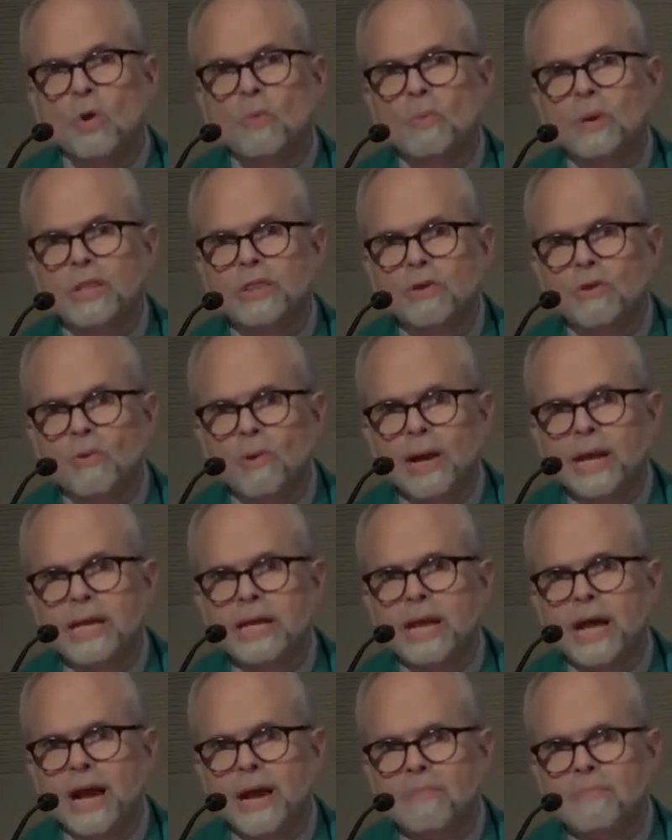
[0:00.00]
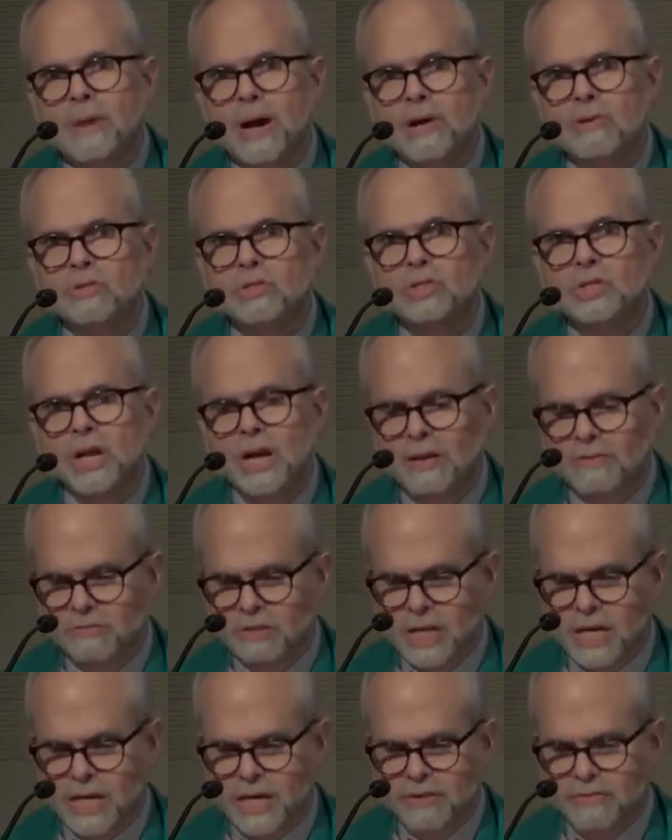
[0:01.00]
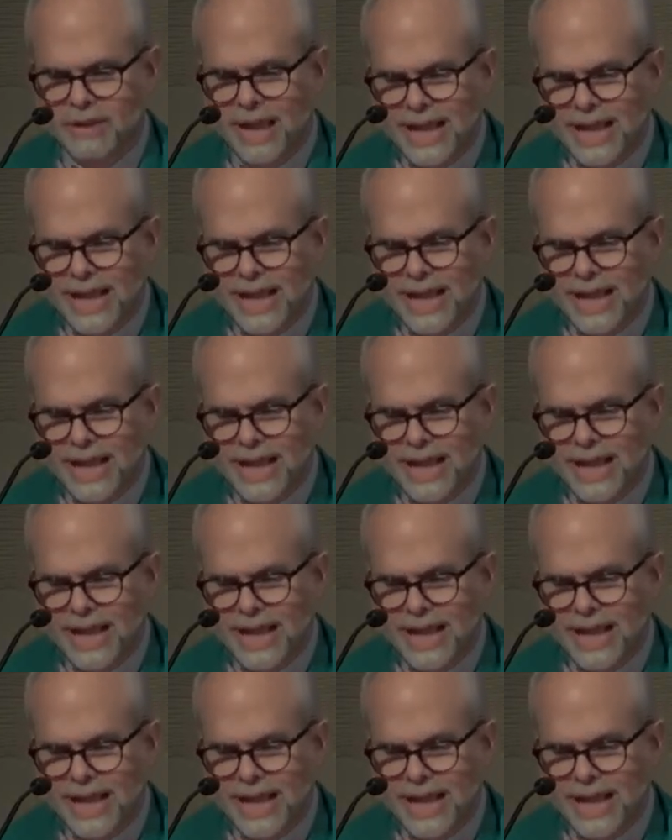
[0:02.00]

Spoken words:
with great amounts of love,